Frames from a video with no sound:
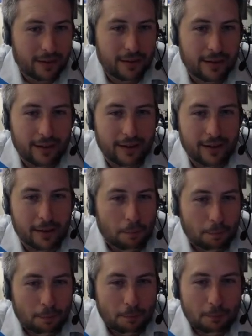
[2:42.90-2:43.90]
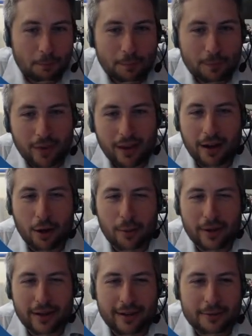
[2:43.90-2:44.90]
I'll
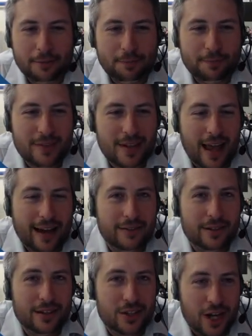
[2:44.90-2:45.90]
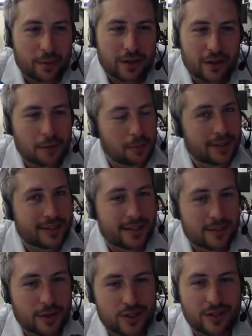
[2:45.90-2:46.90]
be active in the chat window, please
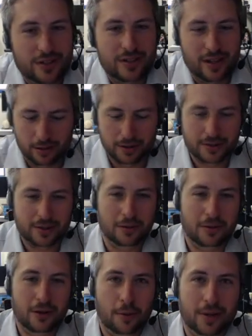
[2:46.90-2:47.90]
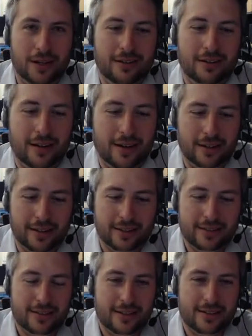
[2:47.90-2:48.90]
ask questions, and I'll also copy in
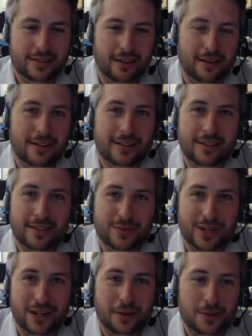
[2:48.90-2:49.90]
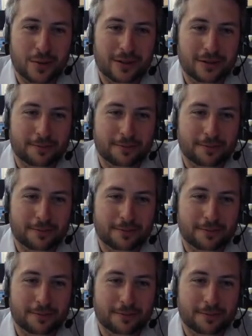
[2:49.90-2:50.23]
links to the slides and this video as well.